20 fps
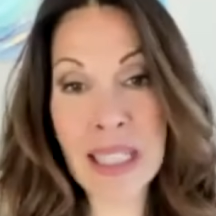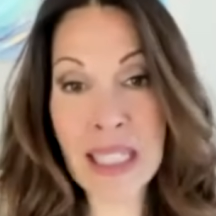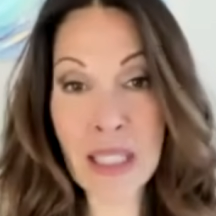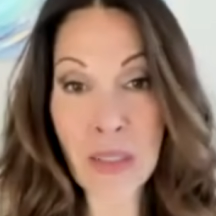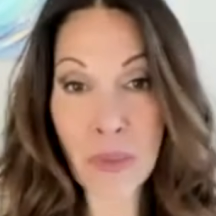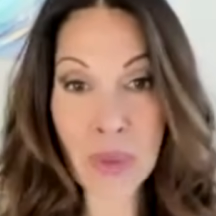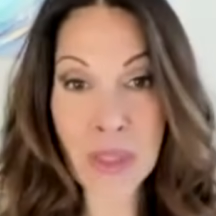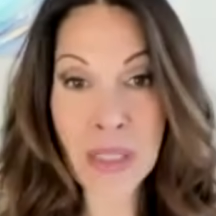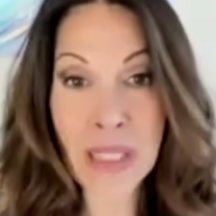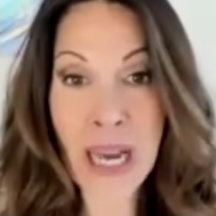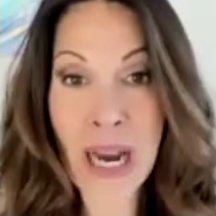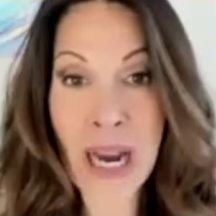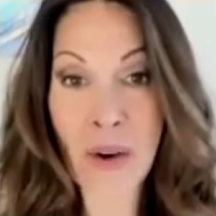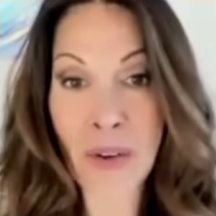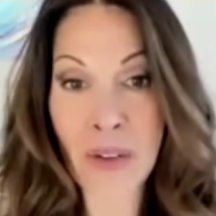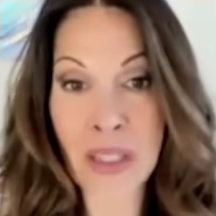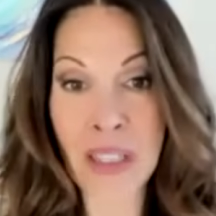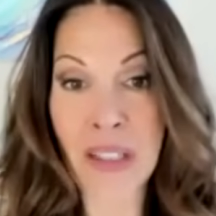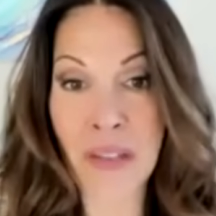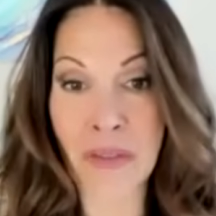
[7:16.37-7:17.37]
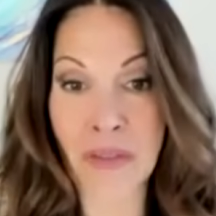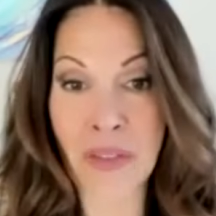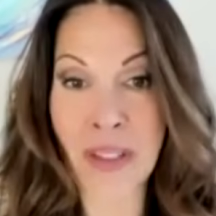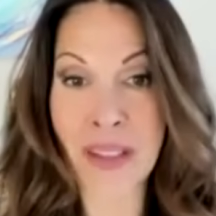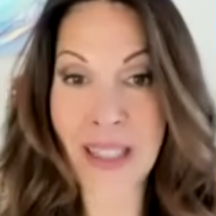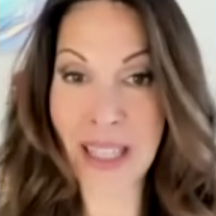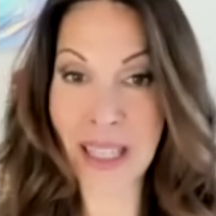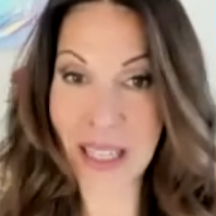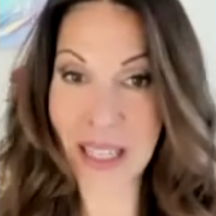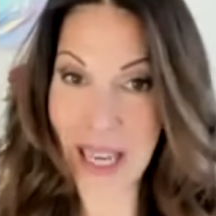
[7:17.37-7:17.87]
It was our gift.
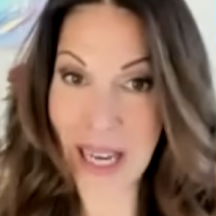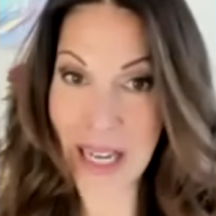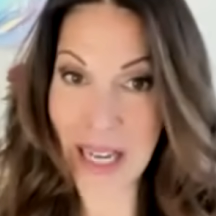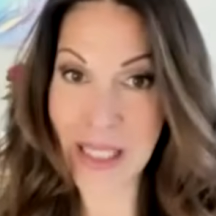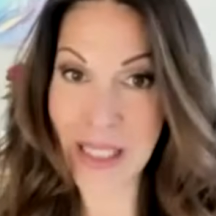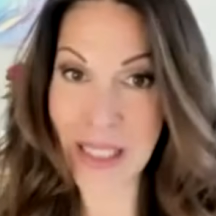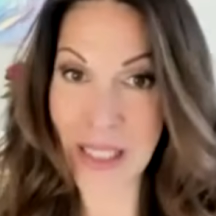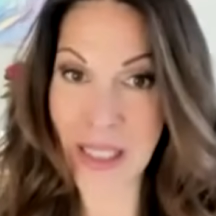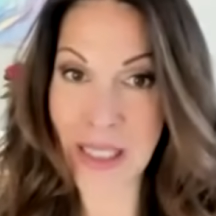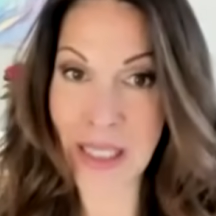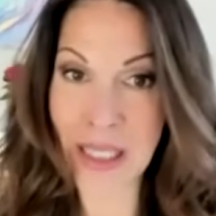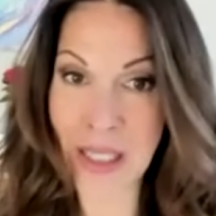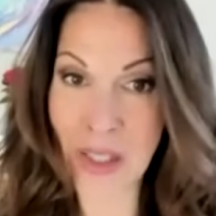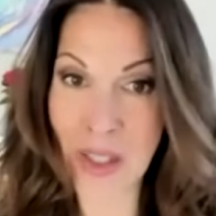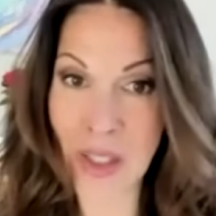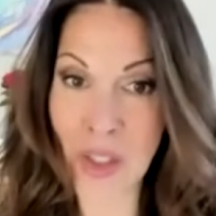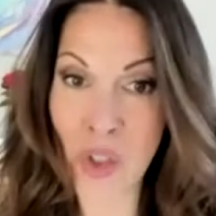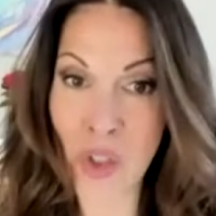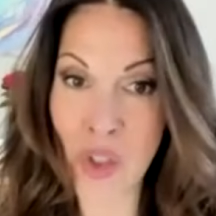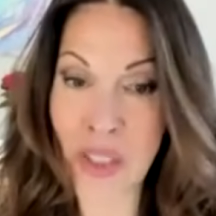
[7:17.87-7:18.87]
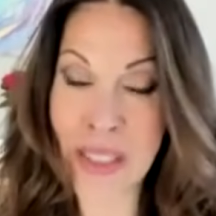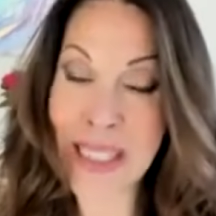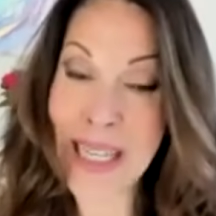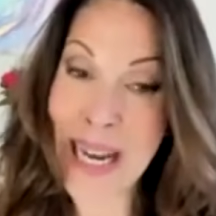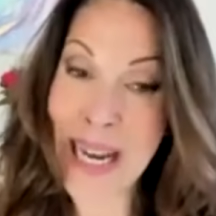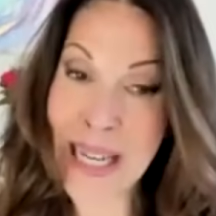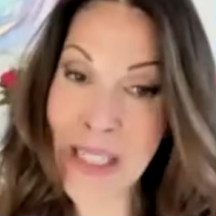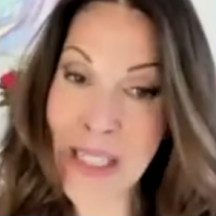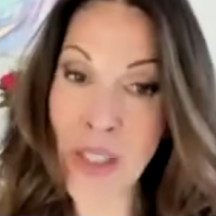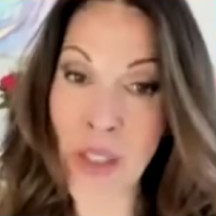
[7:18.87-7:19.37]
They asked us, the indigenous
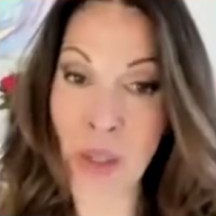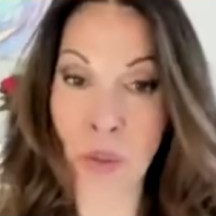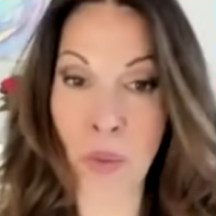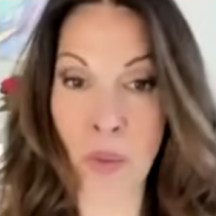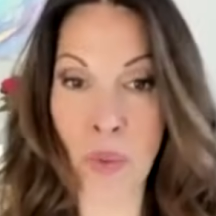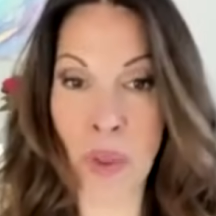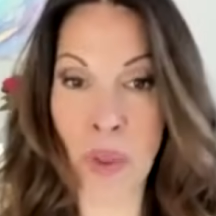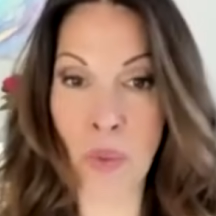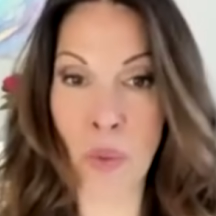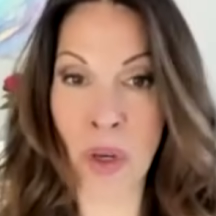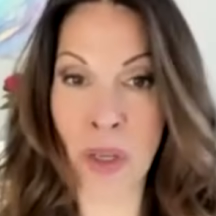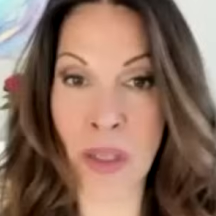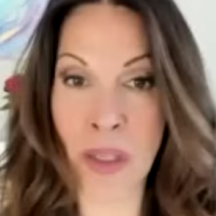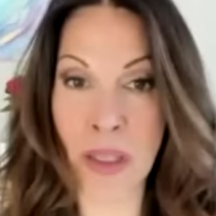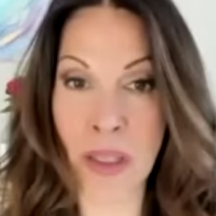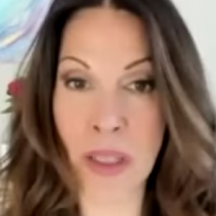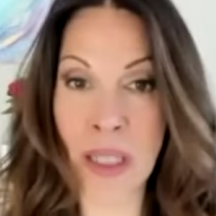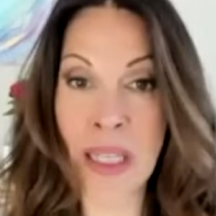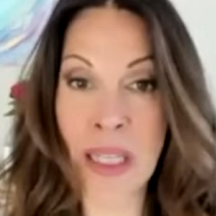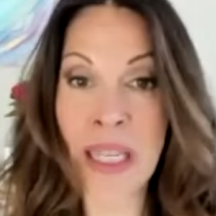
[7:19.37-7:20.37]
asked us what we wanted.